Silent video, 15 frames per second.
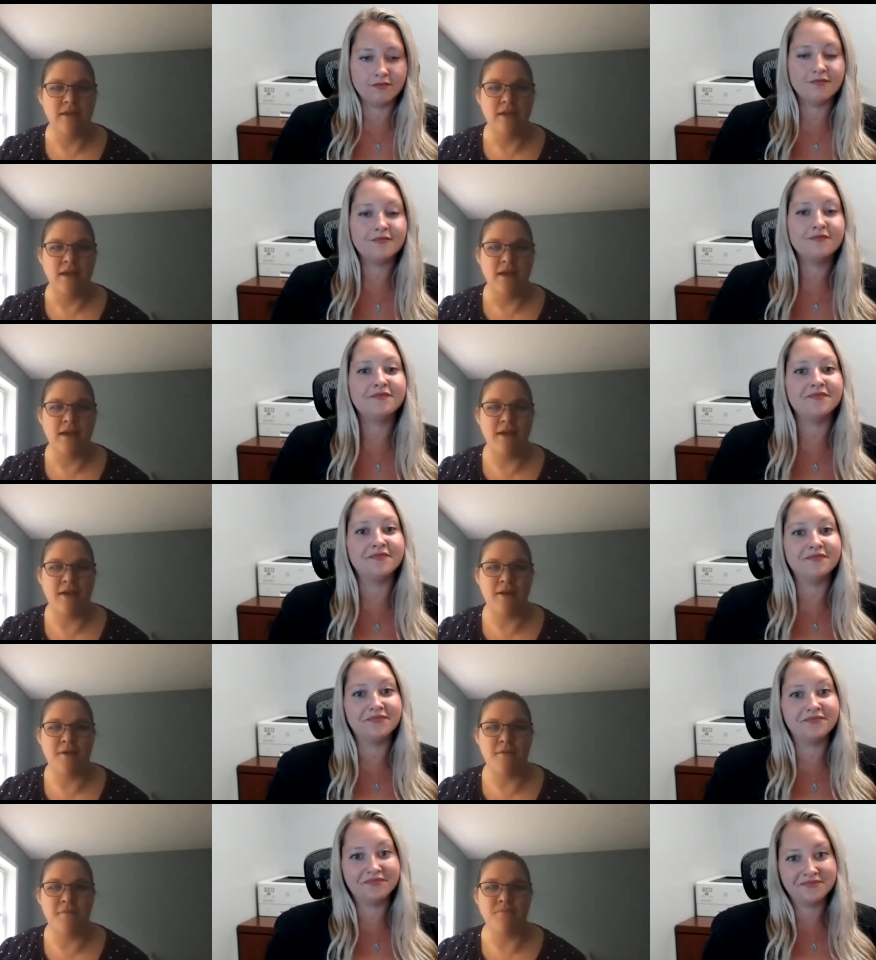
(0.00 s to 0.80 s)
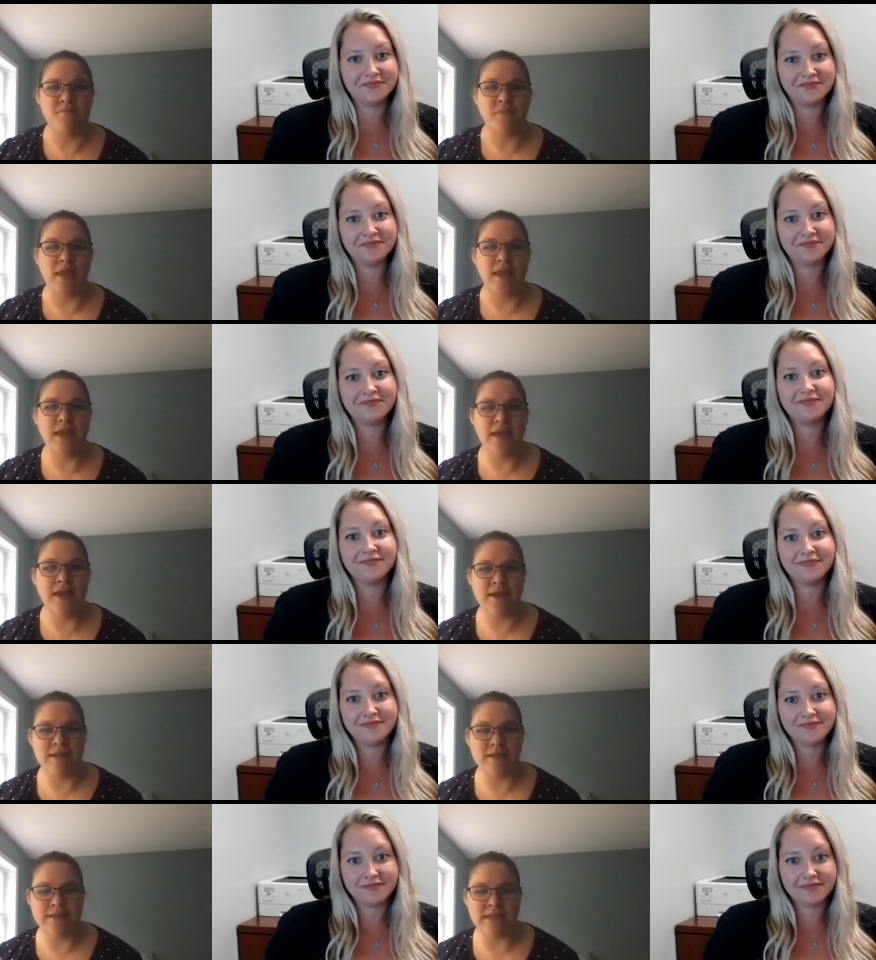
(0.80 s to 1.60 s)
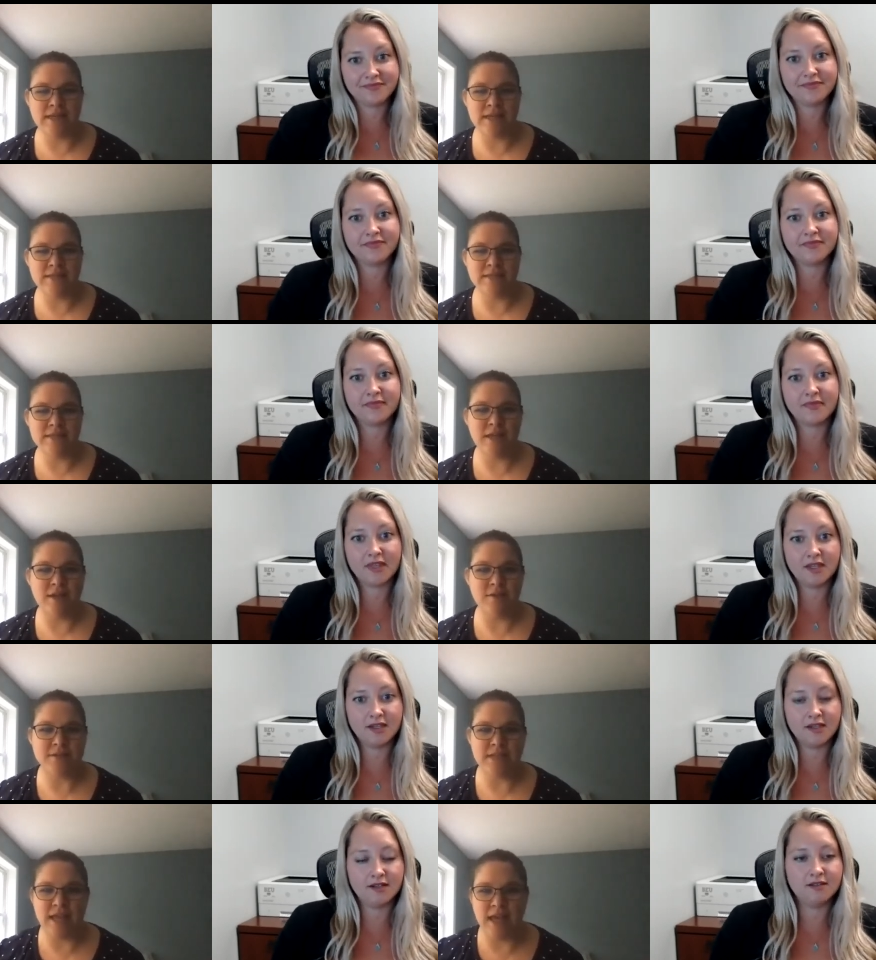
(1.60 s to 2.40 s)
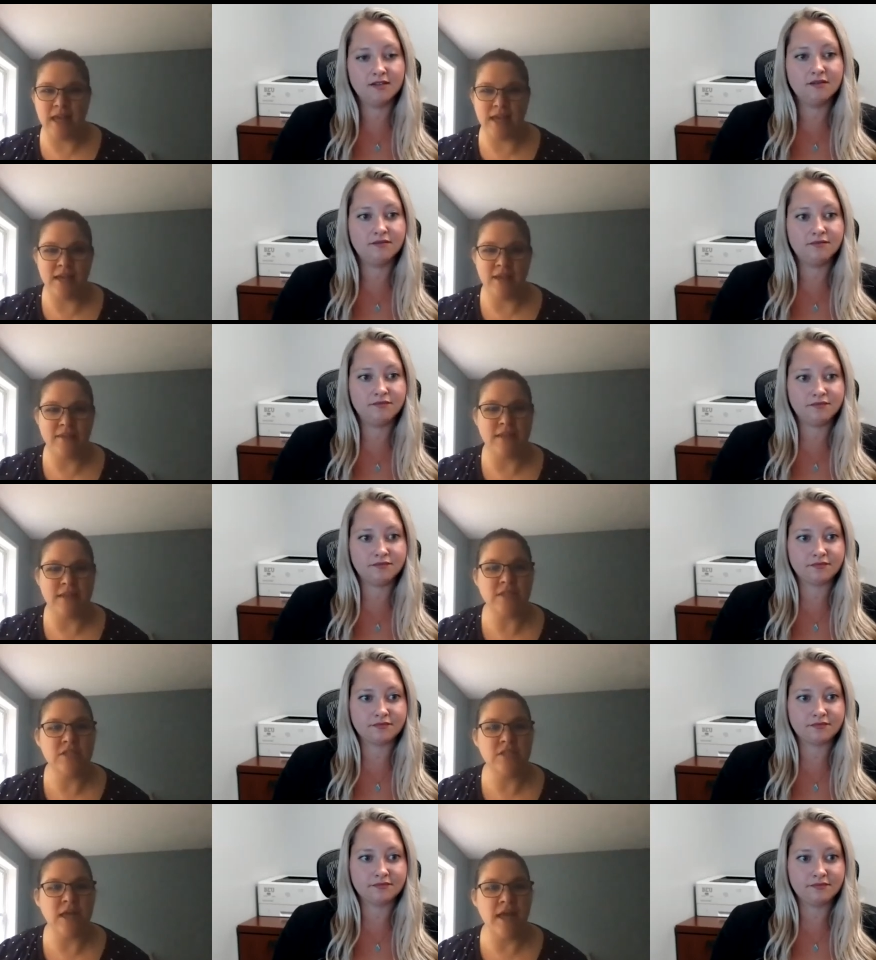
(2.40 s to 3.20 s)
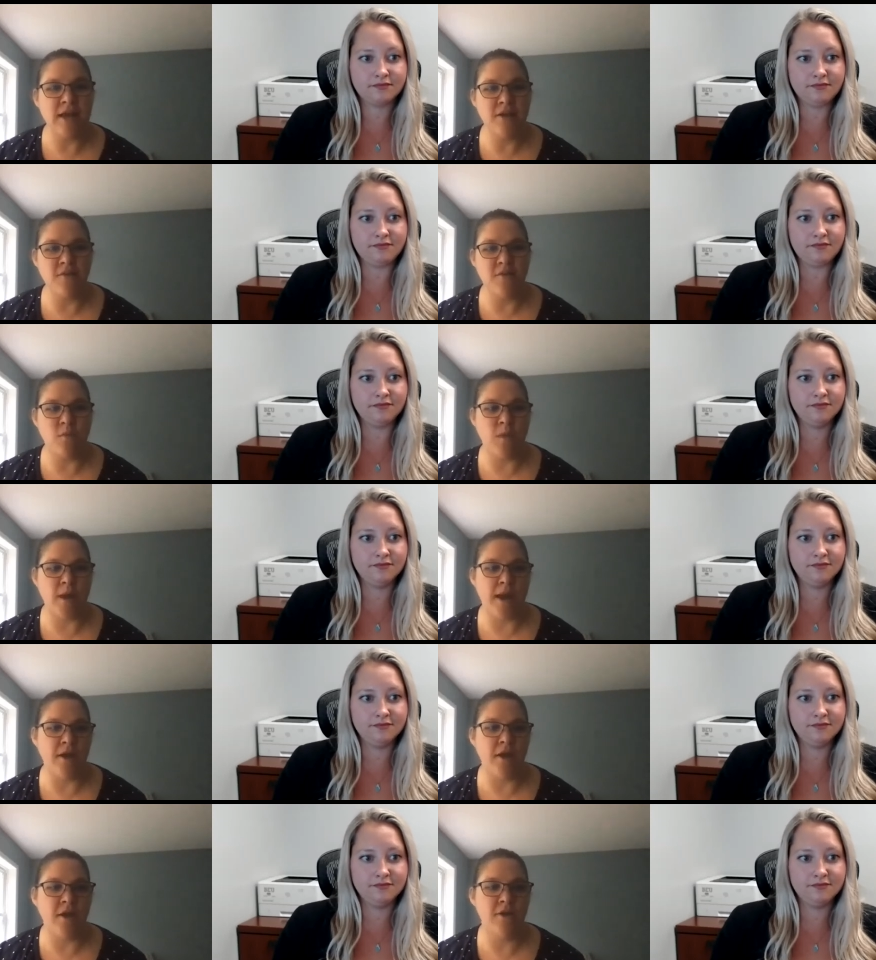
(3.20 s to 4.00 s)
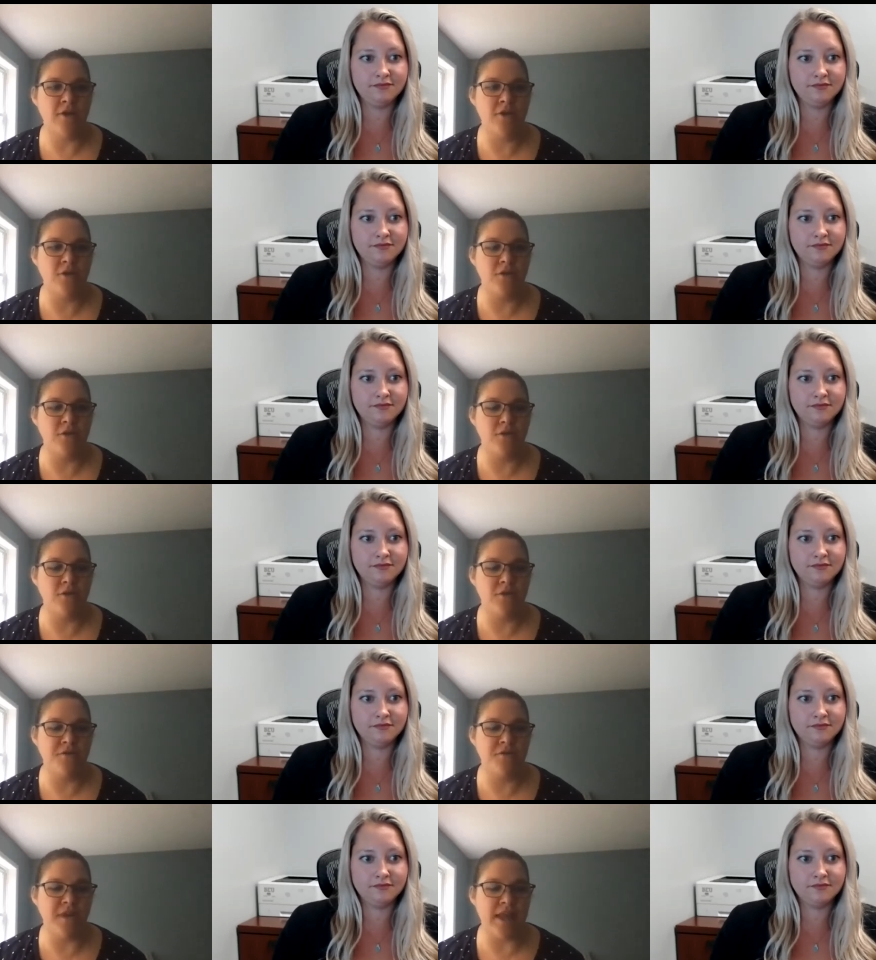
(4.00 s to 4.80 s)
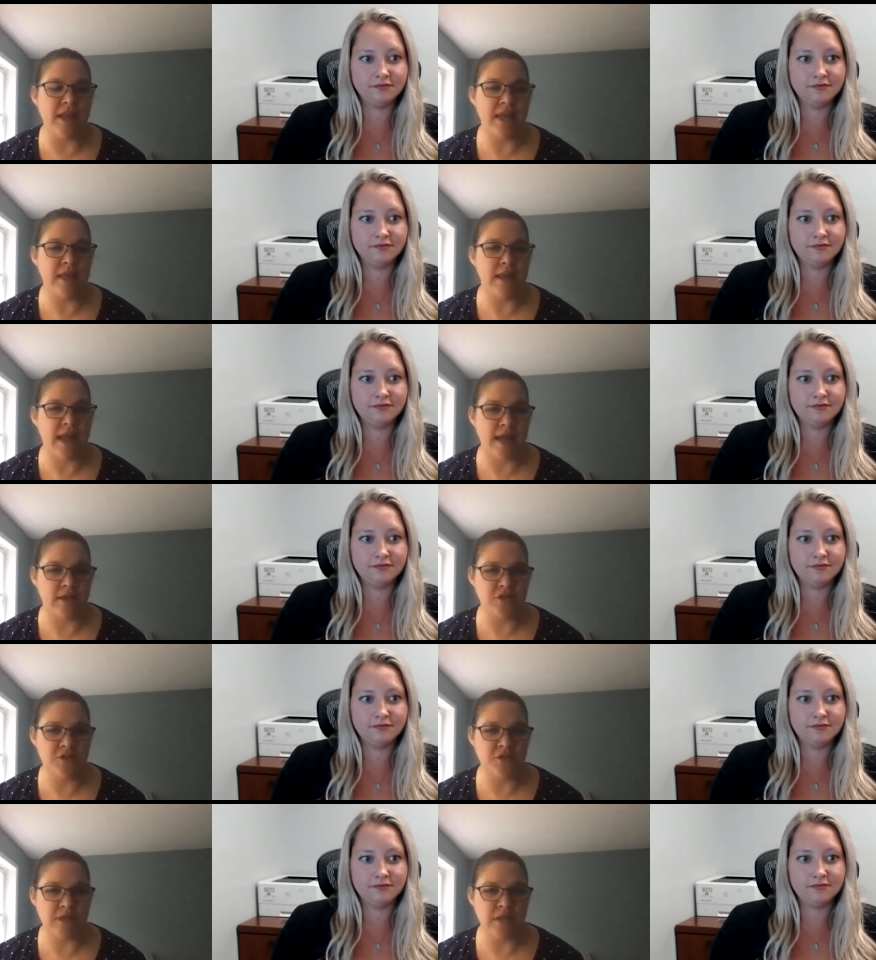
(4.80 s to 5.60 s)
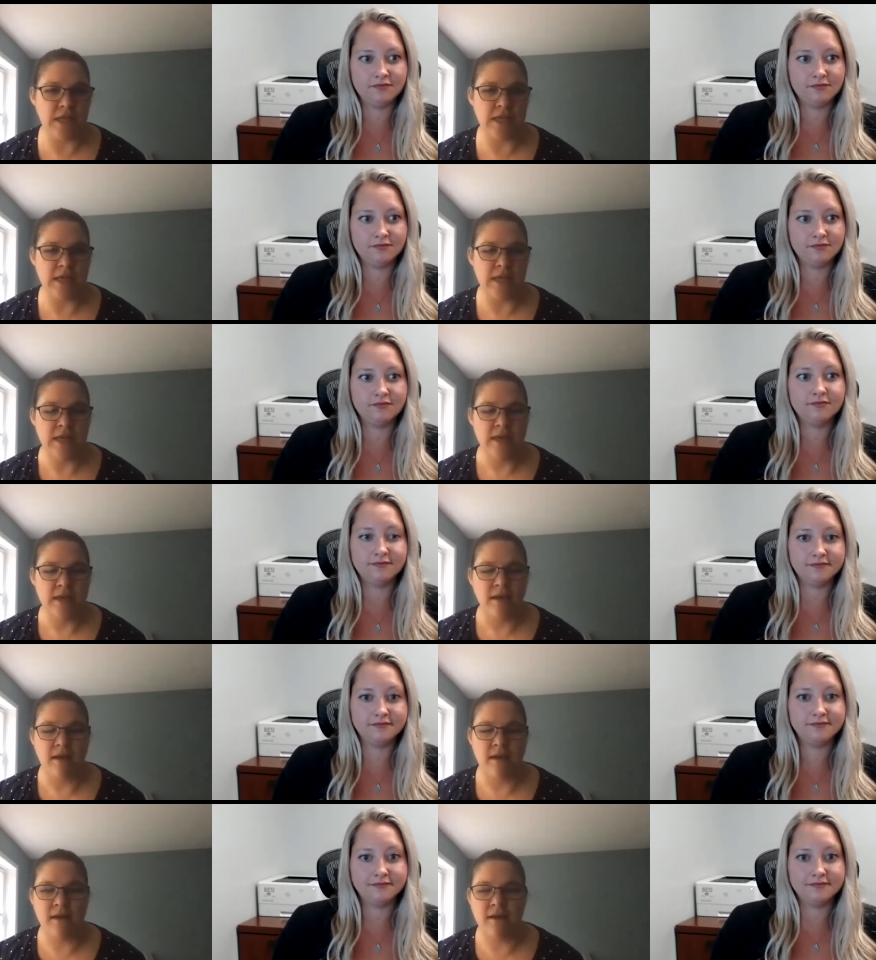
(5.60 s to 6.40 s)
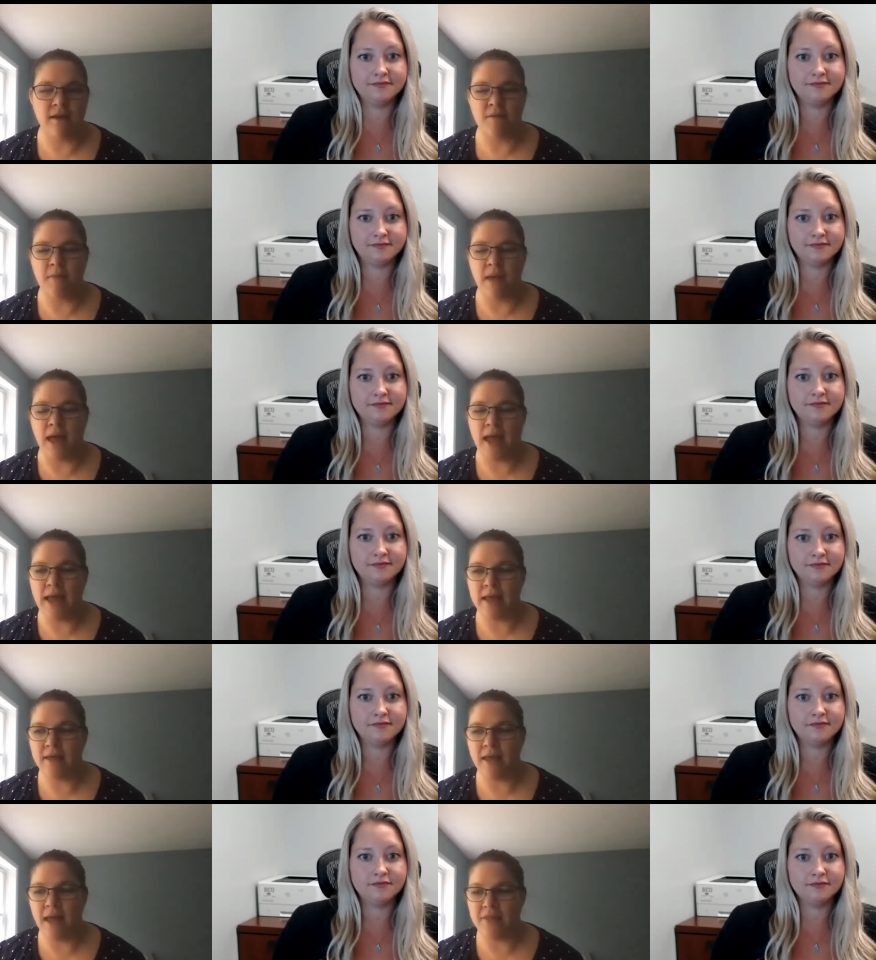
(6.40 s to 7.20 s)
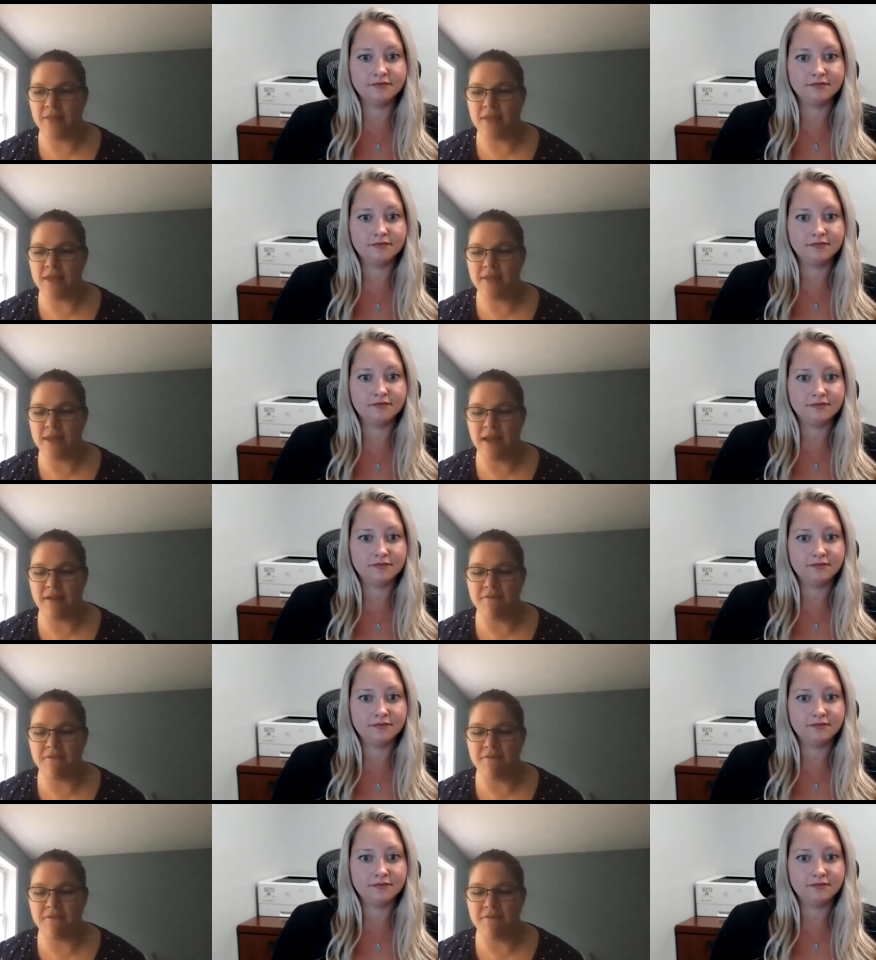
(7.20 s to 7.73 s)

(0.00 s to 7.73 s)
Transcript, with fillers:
Speaker 1: Um, and it sounds like that's just kind of where you fit in naturally. Um, I, I think that I've